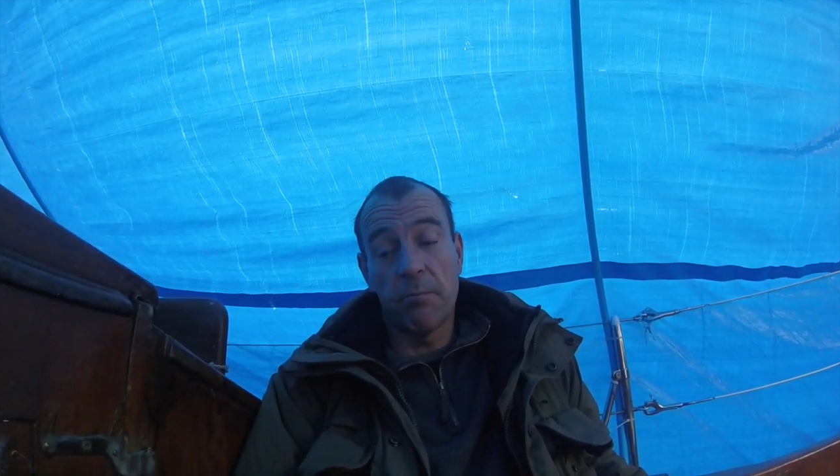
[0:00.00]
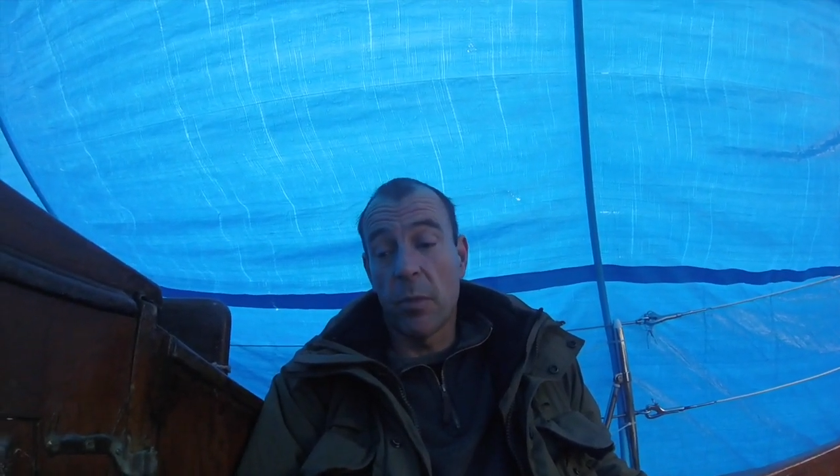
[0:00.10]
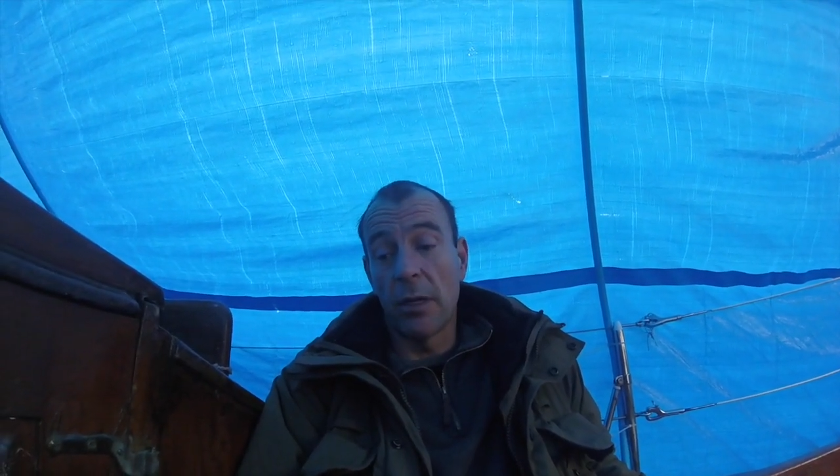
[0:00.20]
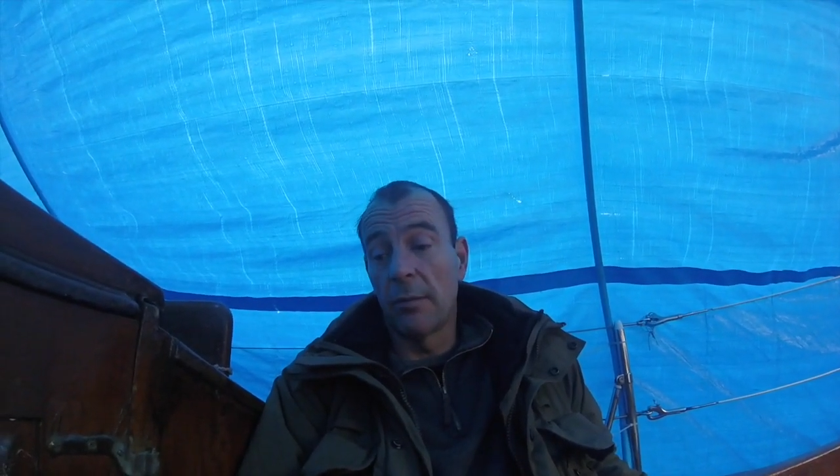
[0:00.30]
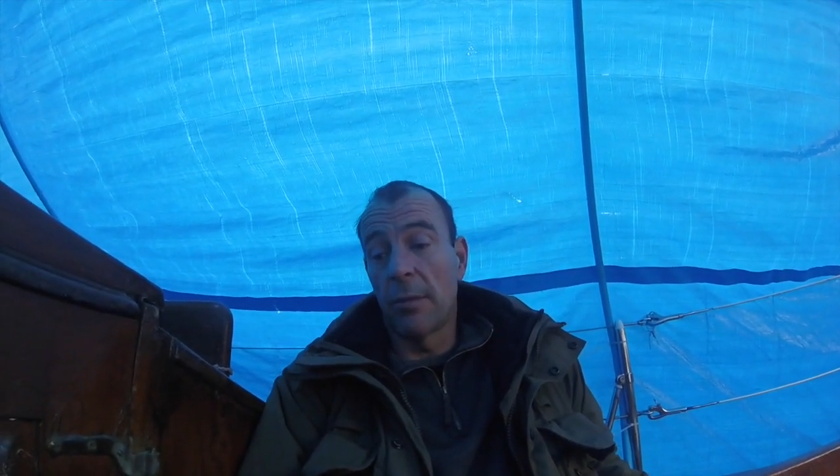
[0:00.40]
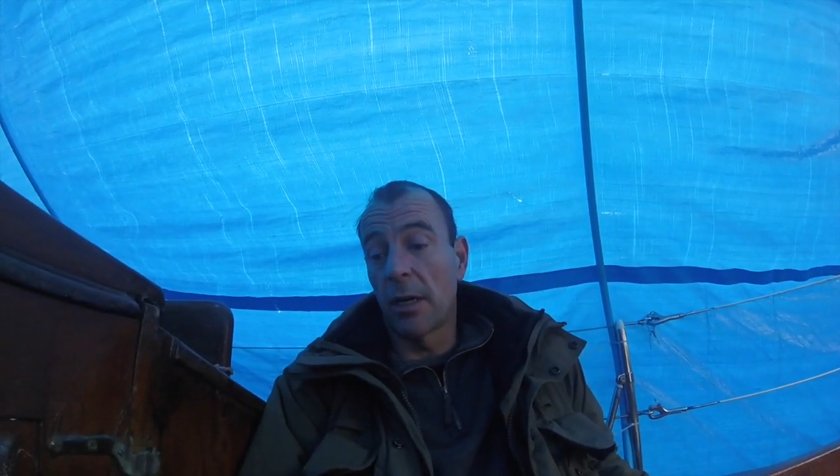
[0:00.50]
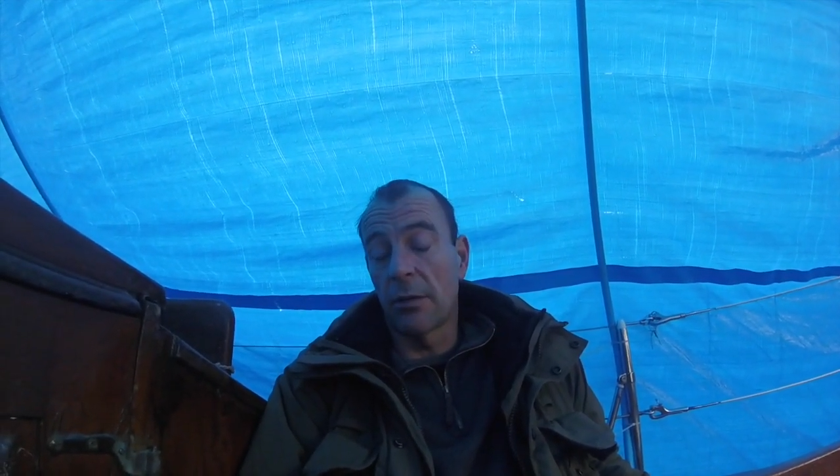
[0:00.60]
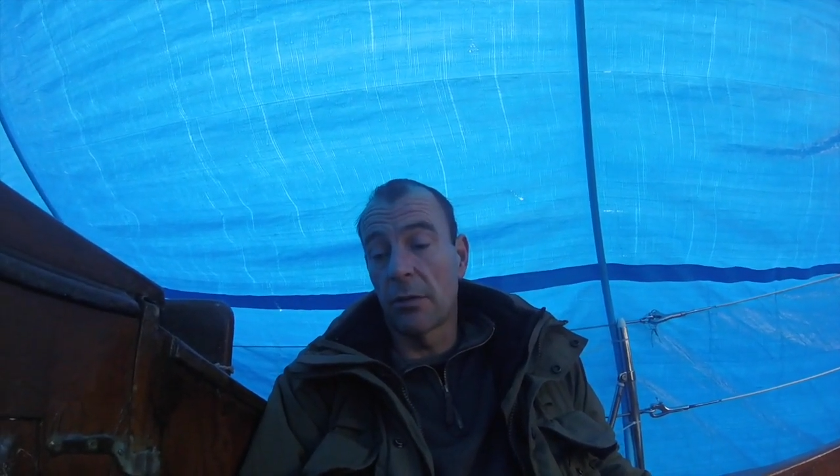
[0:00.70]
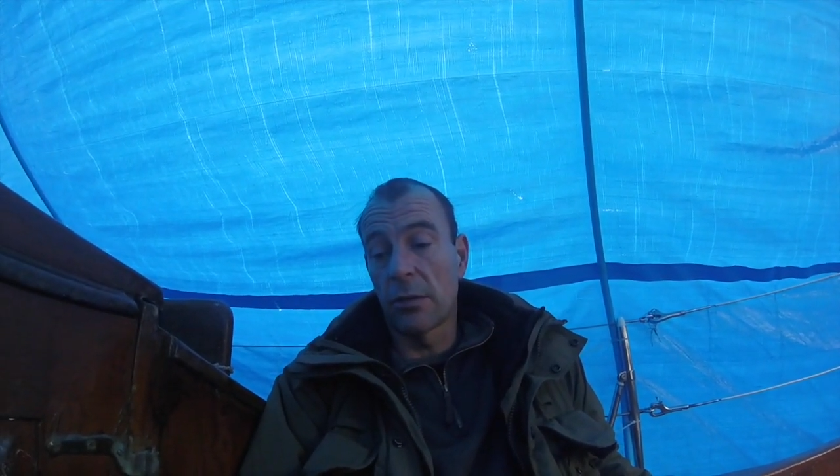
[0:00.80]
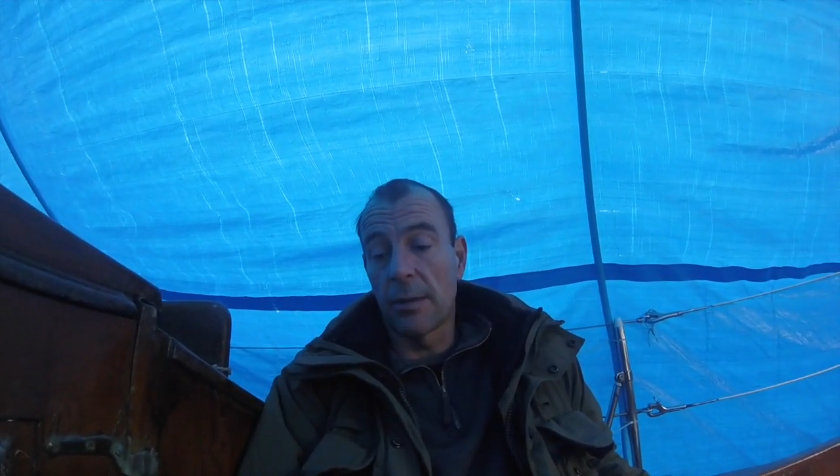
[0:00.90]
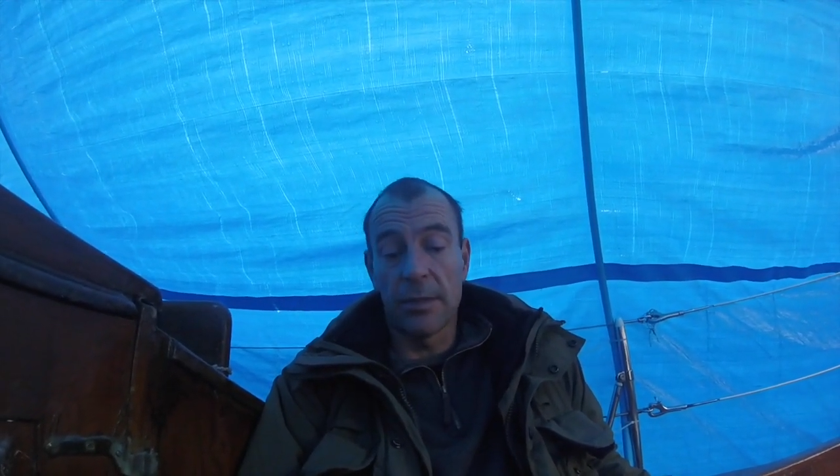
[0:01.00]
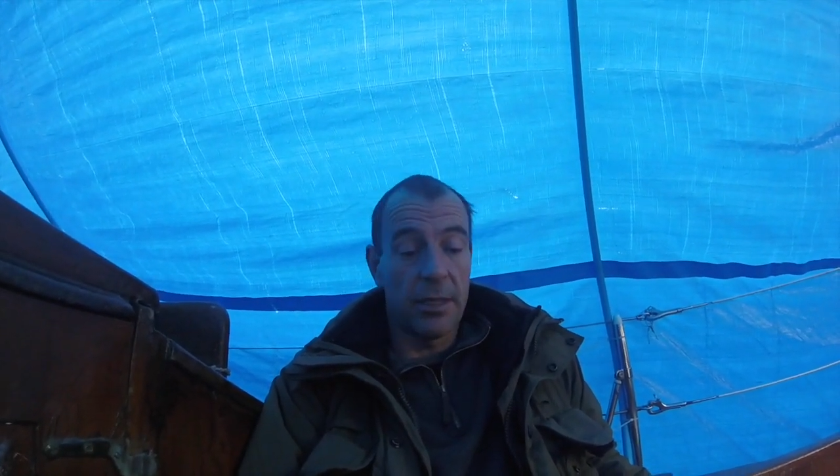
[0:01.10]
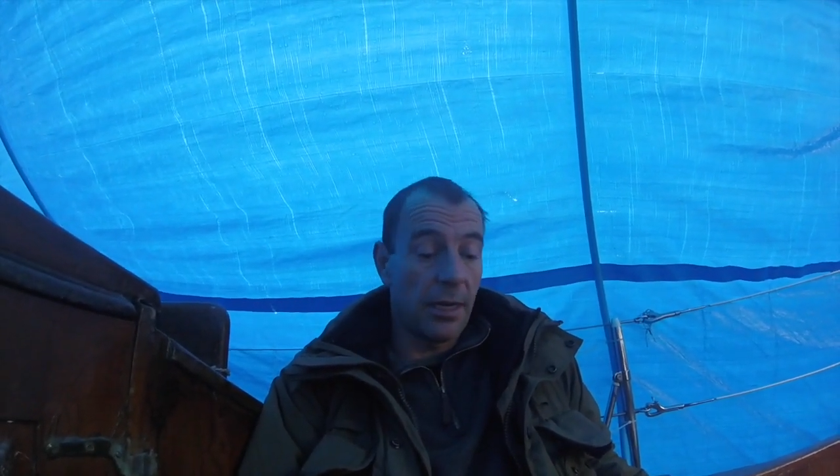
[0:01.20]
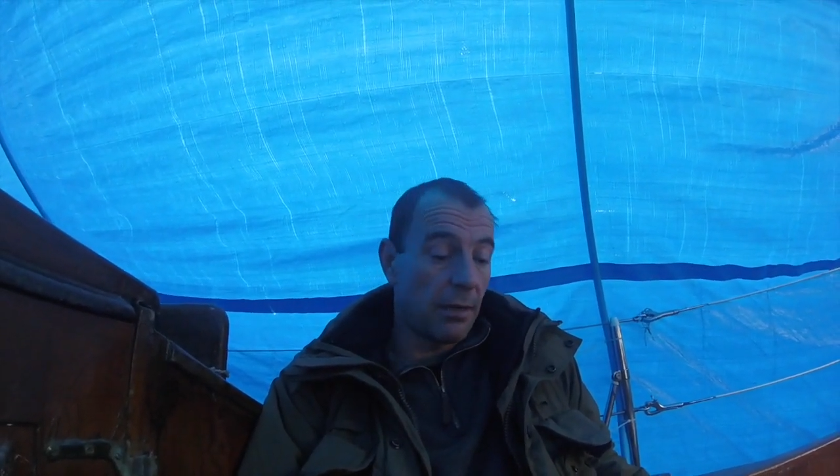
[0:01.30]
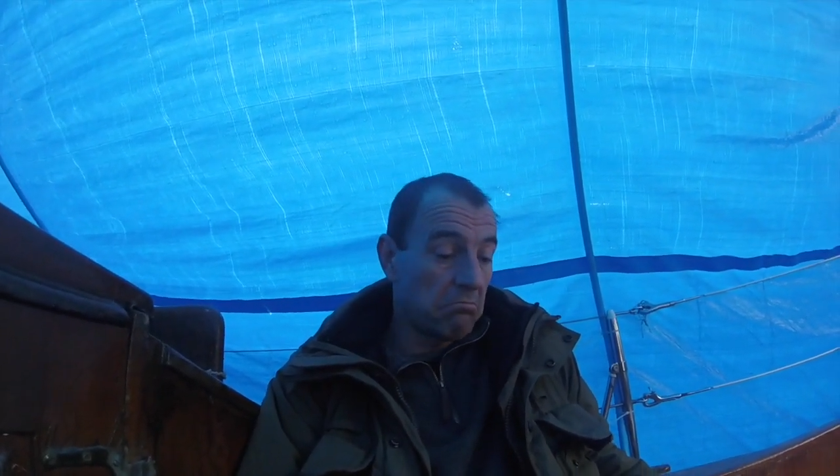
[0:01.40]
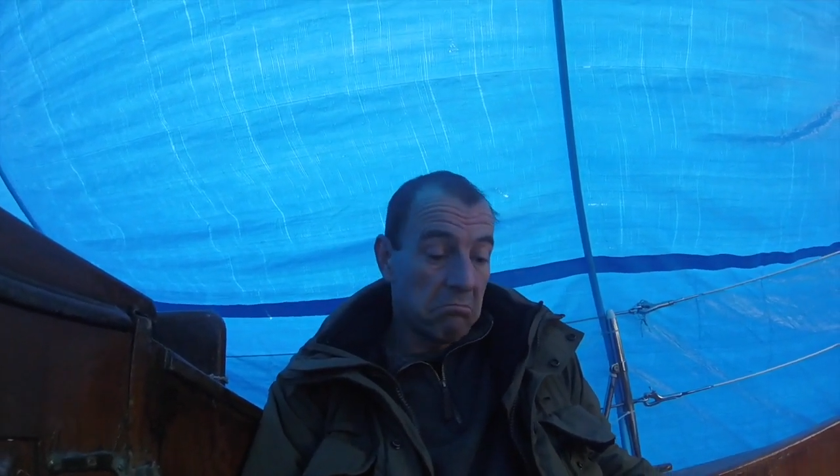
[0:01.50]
my little micro scuppers there.